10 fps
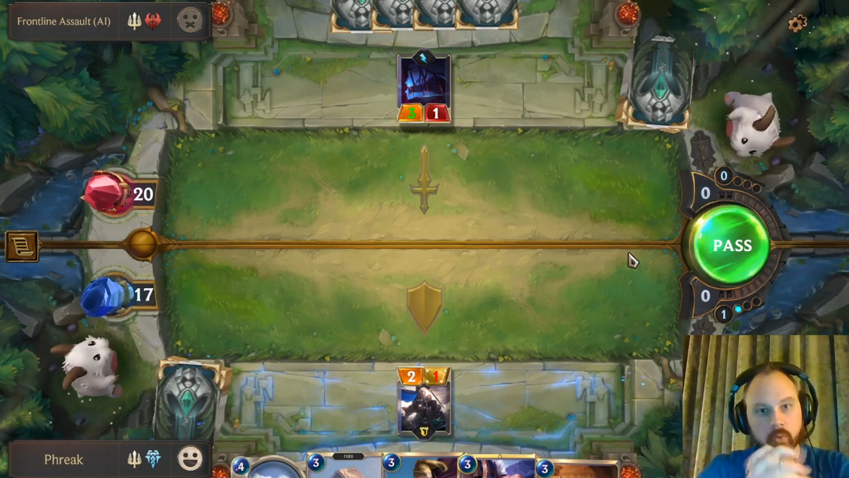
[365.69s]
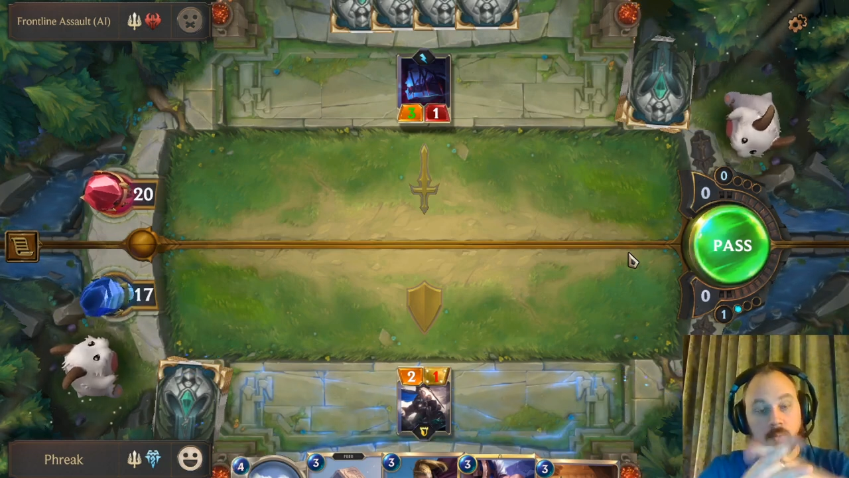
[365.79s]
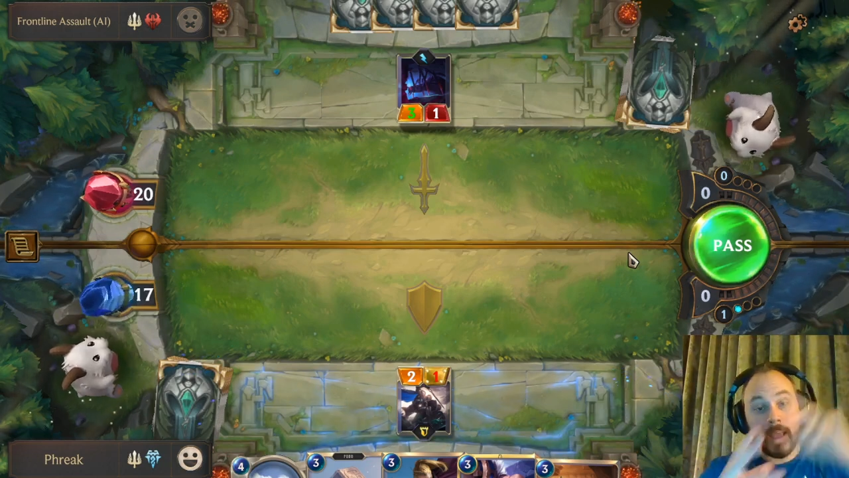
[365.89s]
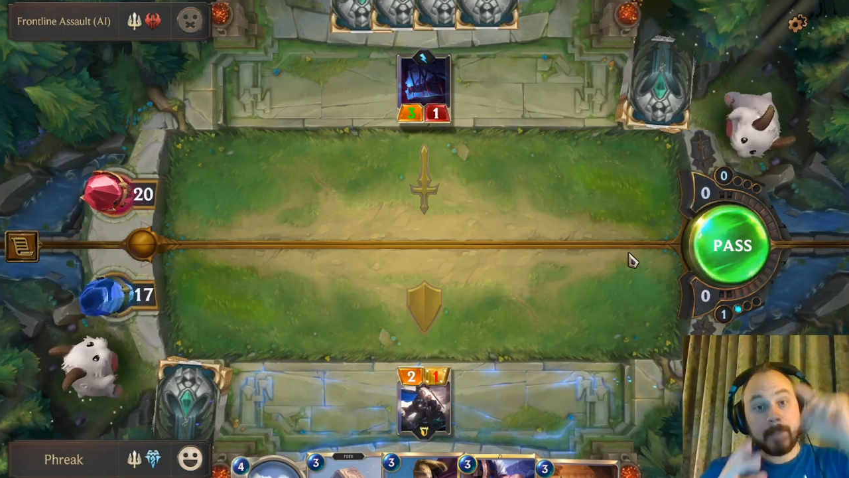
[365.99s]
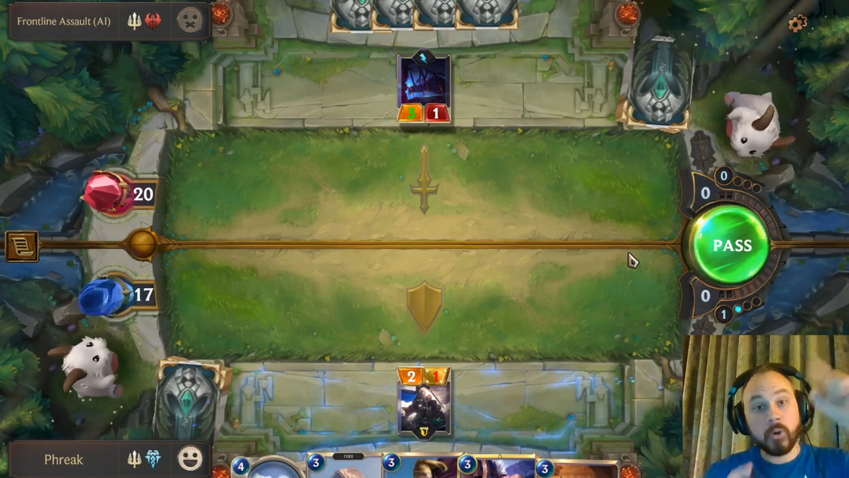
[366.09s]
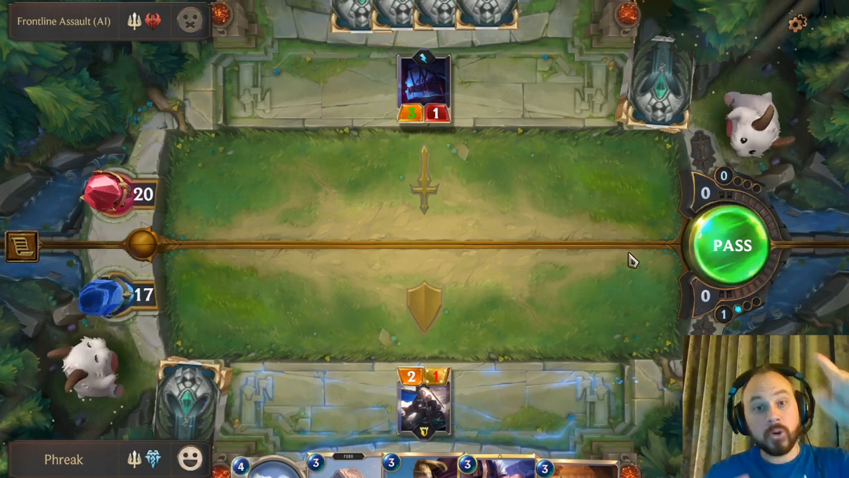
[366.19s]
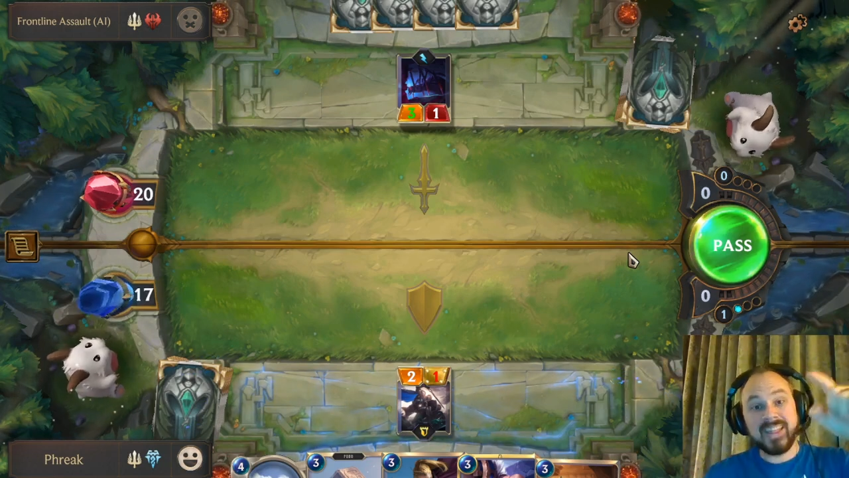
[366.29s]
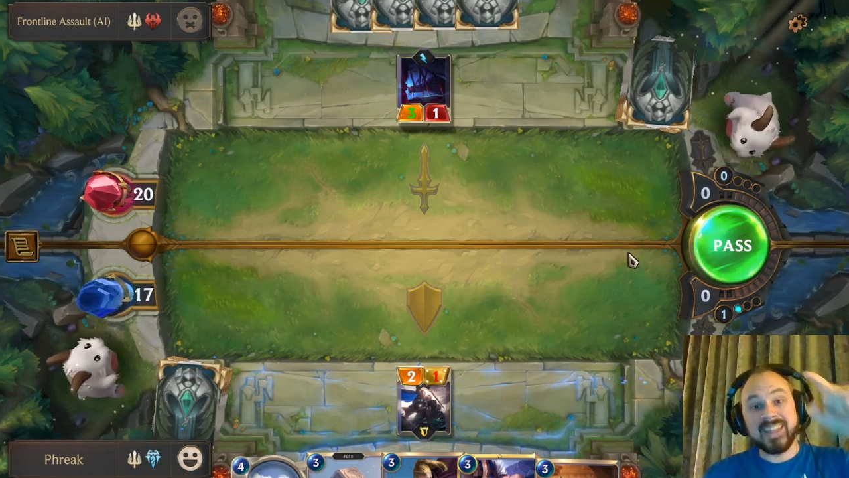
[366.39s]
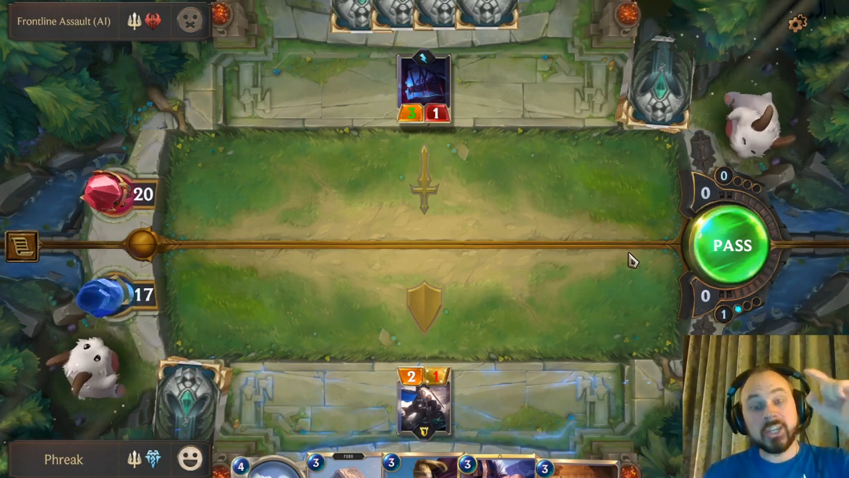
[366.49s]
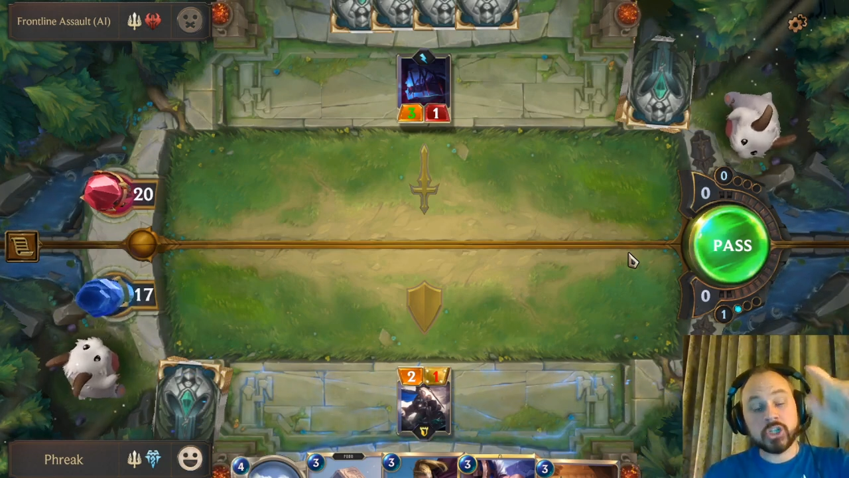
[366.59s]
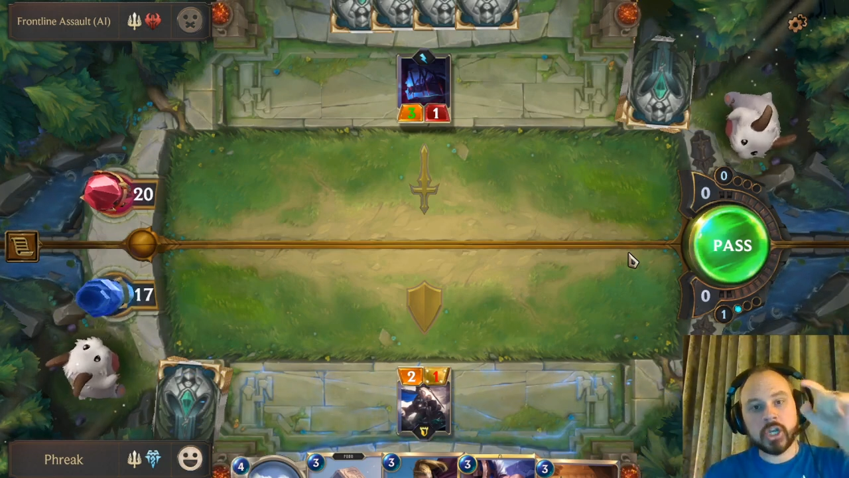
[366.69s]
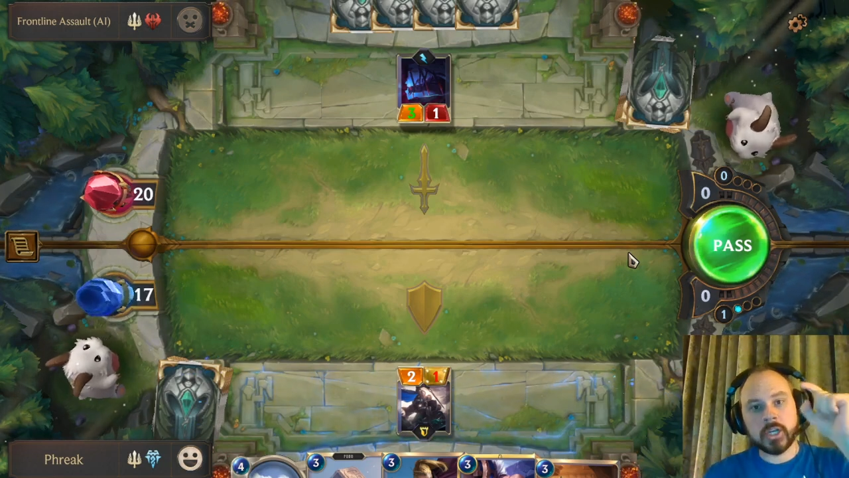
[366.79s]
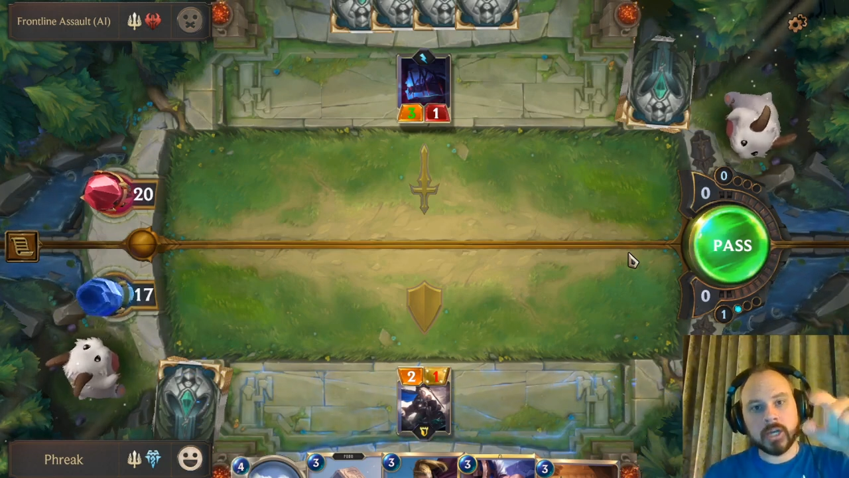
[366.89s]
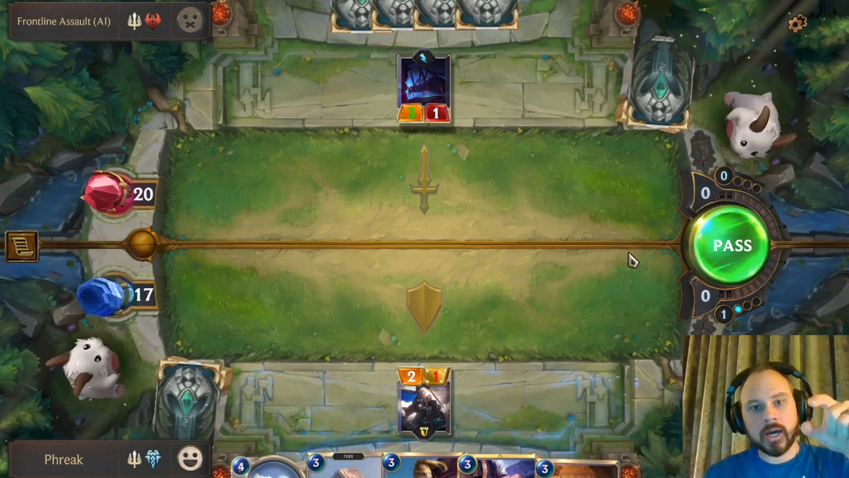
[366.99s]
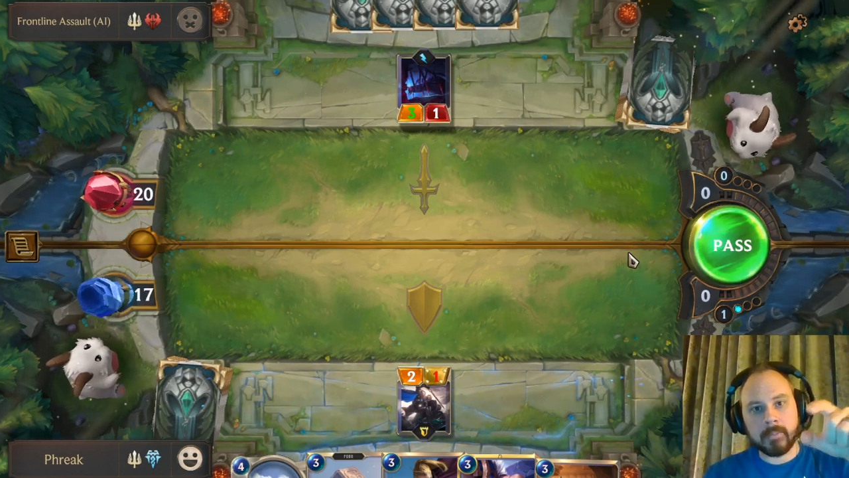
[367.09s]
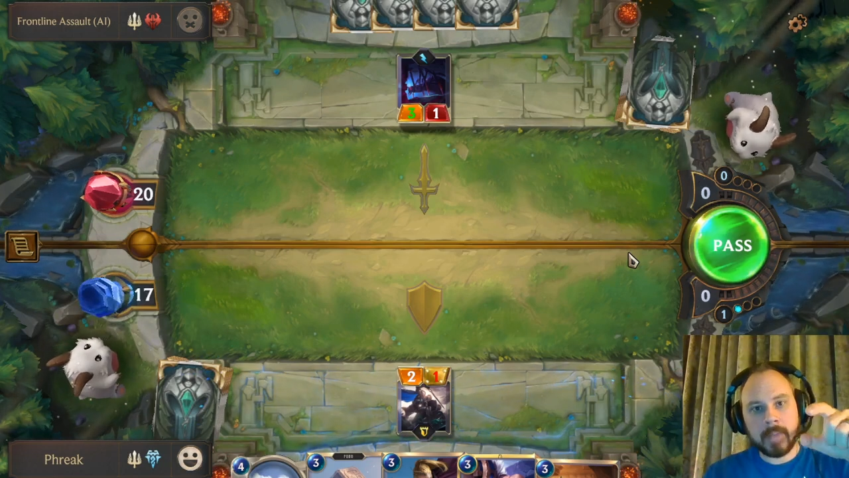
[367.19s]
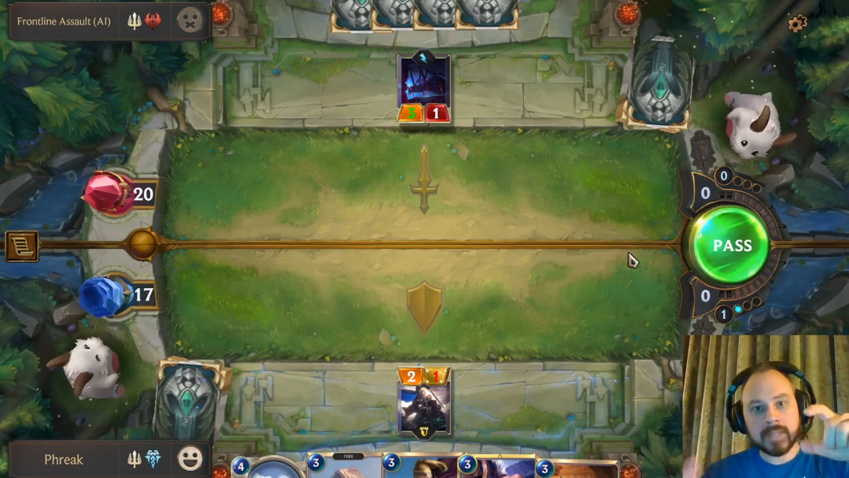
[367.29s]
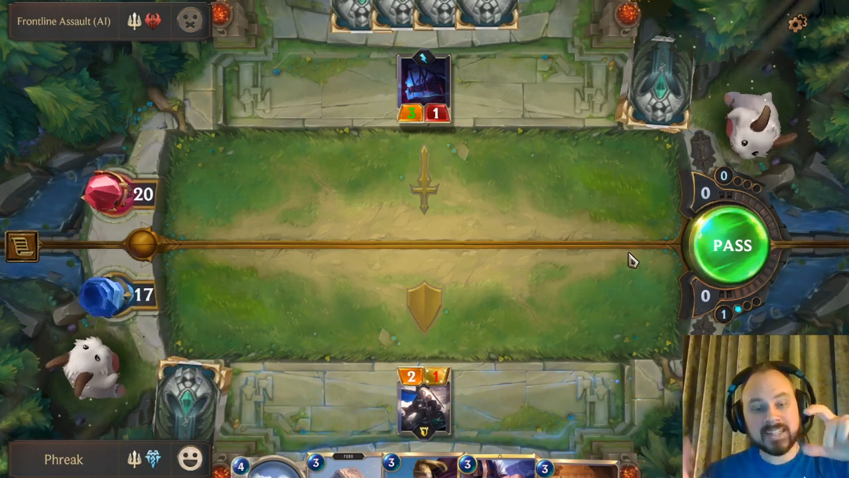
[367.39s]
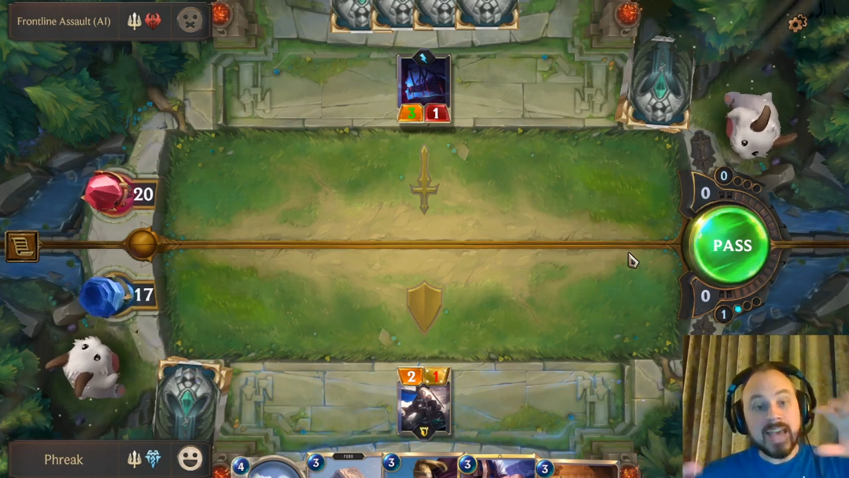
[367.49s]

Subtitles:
My opponent initiated combat.